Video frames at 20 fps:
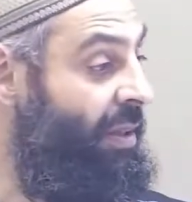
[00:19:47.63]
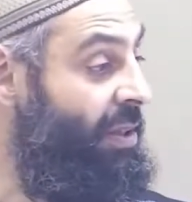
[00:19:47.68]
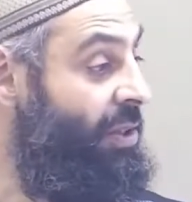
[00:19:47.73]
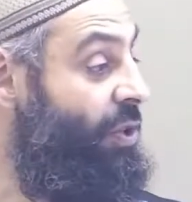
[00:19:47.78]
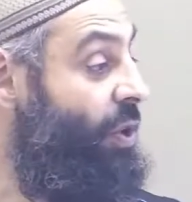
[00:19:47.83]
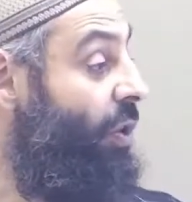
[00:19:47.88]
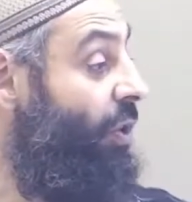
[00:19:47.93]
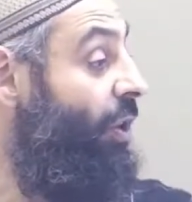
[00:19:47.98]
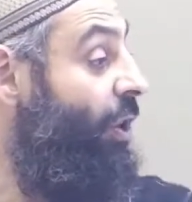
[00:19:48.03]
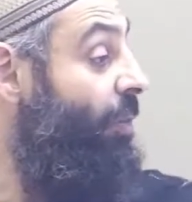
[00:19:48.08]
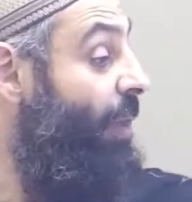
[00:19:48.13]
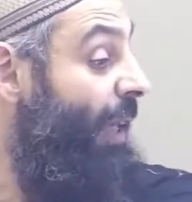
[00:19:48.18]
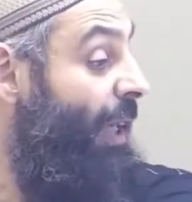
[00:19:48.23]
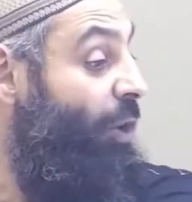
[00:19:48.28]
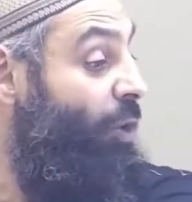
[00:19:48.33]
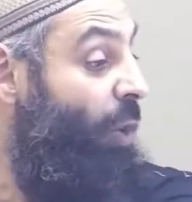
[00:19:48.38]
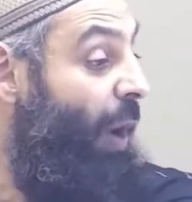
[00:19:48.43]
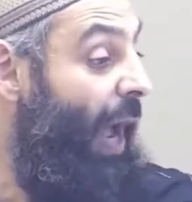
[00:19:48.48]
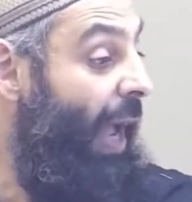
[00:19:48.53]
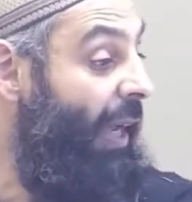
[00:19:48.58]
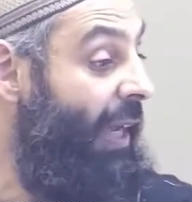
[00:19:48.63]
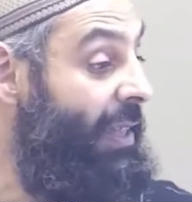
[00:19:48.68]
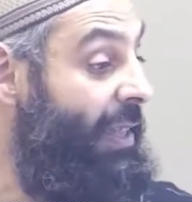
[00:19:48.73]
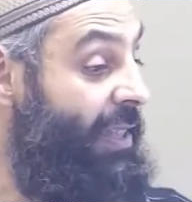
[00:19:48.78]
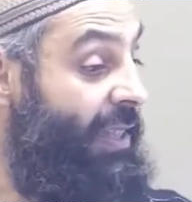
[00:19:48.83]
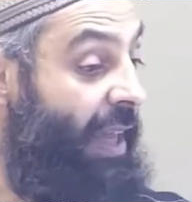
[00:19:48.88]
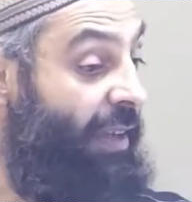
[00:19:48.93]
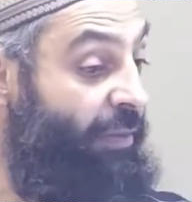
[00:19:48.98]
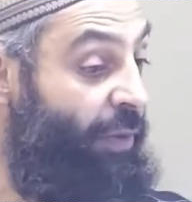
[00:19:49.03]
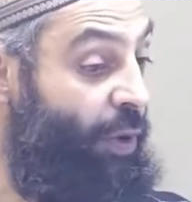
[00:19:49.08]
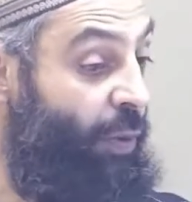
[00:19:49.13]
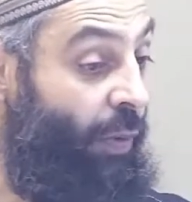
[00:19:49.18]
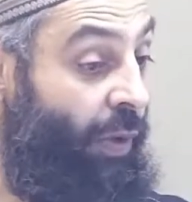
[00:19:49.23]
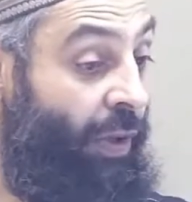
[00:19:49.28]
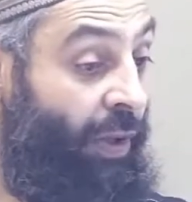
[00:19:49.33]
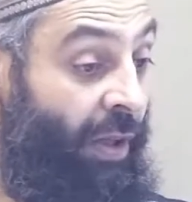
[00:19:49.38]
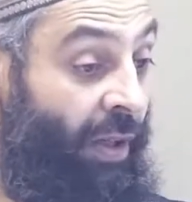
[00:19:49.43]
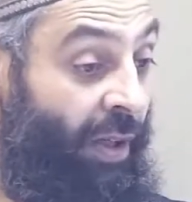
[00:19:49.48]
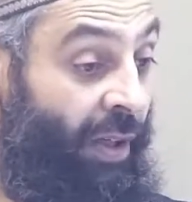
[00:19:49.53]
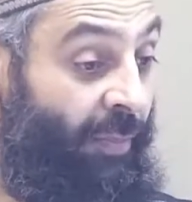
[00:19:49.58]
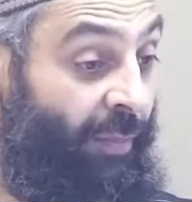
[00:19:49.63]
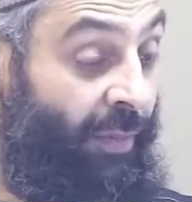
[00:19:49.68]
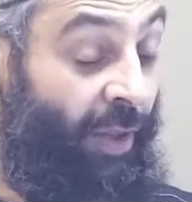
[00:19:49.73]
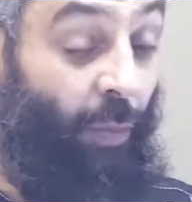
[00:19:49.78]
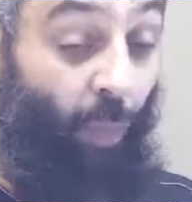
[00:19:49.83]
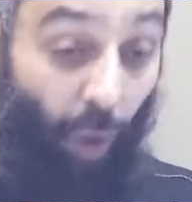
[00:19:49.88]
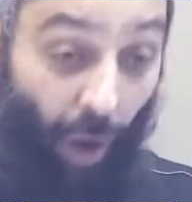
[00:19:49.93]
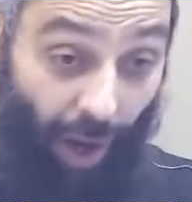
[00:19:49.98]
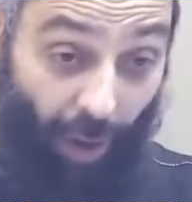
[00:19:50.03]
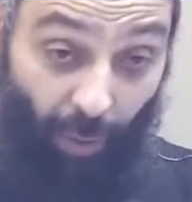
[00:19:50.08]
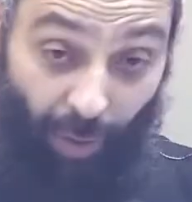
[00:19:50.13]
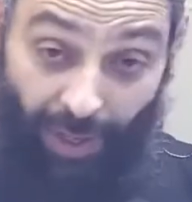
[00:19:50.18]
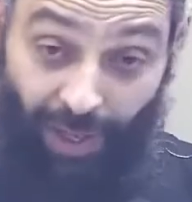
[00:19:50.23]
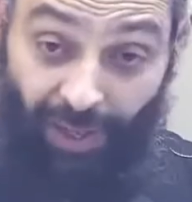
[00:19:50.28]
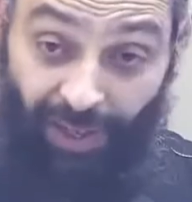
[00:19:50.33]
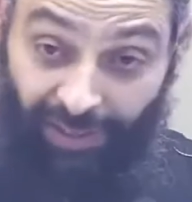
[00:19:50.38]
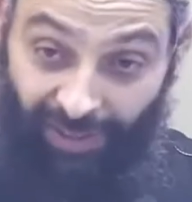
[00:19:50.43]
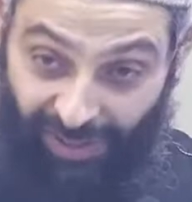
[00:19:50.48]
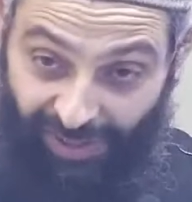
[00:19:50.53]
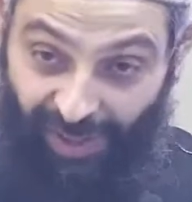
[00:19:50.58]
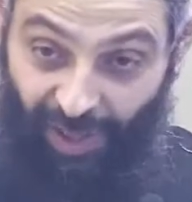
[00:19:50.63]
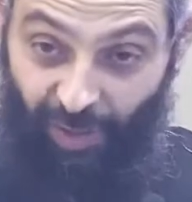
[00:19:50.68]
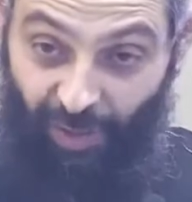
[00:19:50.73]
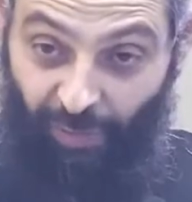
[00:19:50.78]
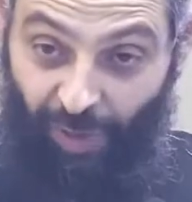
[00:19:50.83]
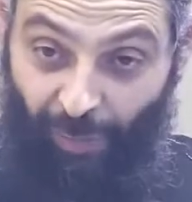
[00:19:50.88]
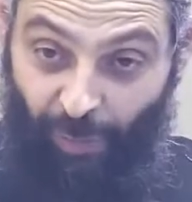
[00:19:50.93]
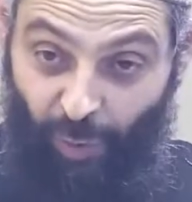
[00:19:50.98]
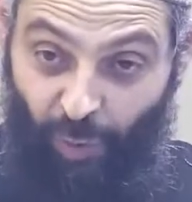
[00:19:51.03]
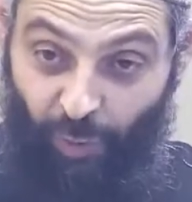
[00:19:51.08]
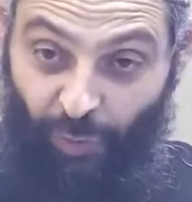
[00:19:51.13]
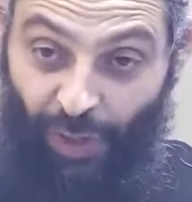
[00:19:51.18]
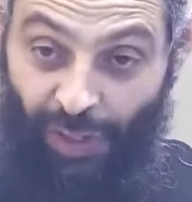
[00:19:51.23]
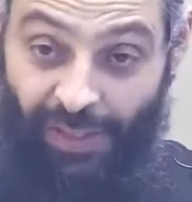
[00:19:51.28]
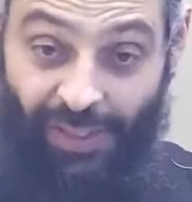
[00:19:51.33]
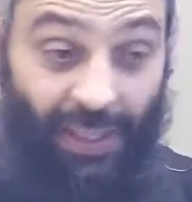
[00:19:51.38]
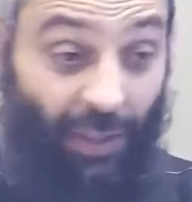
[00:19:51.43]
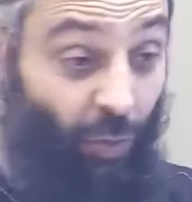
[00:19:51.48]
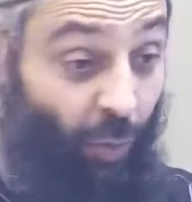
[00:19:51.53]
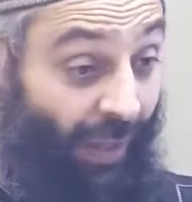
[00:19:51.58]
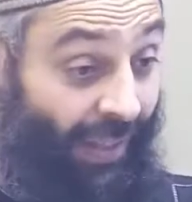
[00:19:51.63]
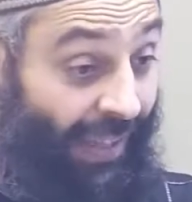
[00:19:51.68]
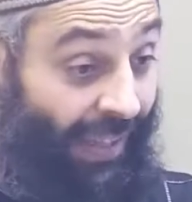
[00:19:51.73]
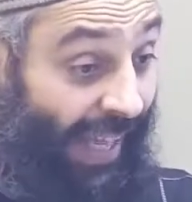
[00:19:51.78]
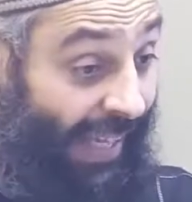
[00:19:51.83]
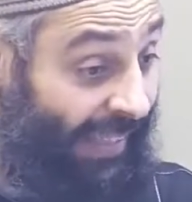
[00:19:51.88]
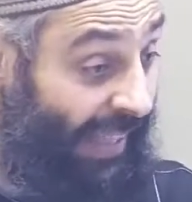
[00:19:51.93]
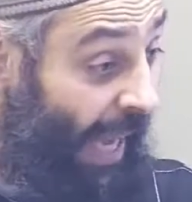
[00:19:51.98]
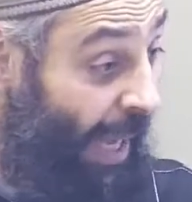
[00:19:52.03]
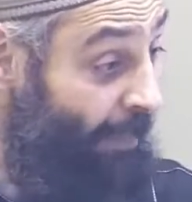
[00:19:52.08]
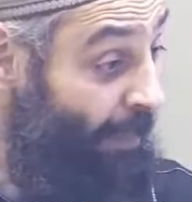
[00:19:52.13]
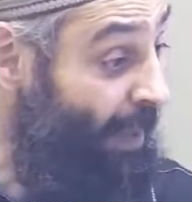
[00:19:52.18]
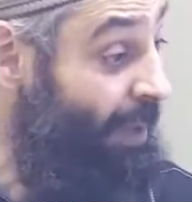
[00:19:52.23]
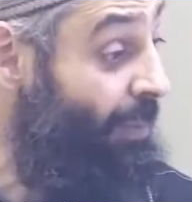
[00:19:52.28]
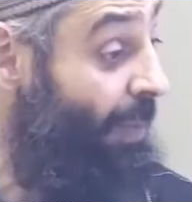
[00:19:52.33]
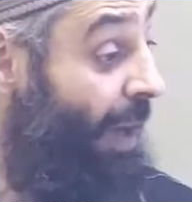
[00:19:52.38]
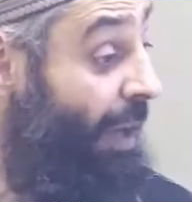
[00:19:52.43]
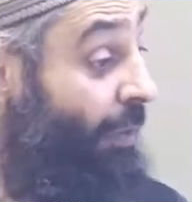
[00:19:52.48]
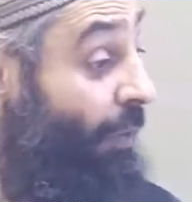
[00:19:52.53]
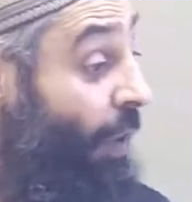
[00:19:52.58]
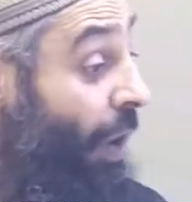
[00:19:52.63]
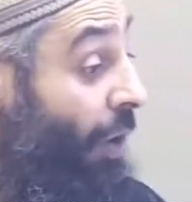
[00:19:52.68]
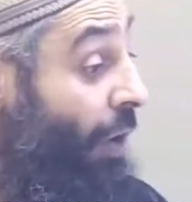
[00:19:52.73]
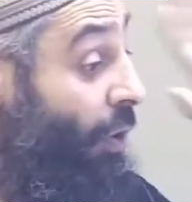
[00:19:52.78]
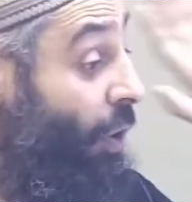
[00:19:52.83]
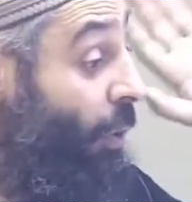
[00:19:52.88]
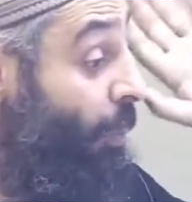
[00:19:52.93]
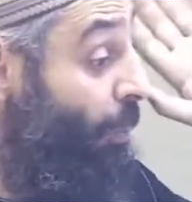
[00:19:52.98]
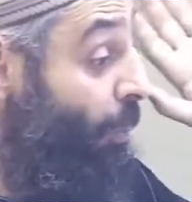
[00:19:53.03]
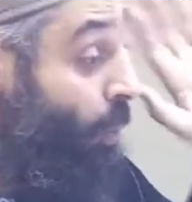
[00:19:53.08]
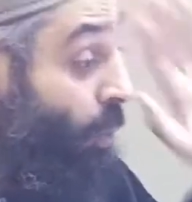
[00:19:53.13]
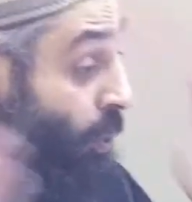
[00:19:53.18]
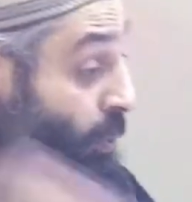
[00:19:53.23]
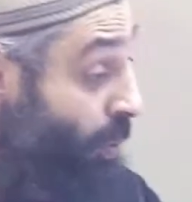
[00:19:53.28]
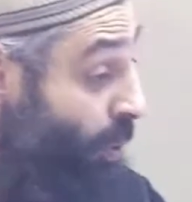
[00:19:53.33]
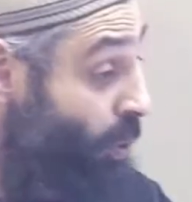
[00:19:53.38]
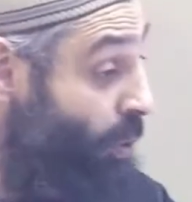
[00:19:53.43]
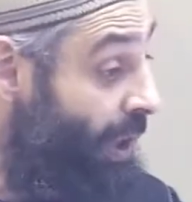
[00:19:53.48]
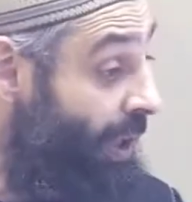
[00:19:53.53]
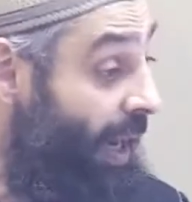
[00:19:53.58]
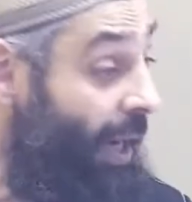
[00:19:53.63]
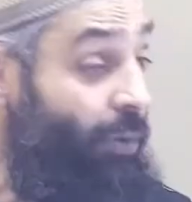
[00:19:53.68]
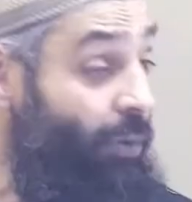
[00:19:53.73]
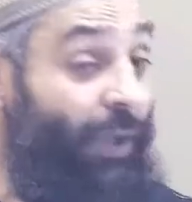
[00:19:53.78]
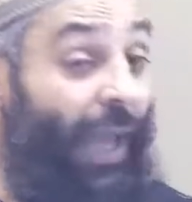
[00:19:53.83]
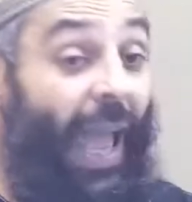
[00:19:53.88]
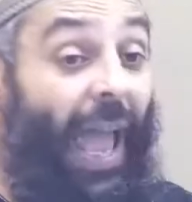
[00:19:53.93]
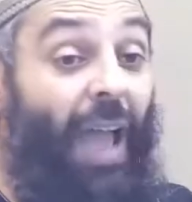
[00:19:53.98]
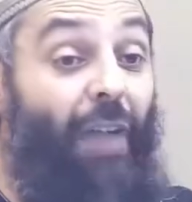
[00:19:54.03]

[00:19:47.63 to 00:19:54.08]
Started making dua against everyone. Muawiyah, the son of Abu Sufyan, said, When that happened, my father pushed me to the ground.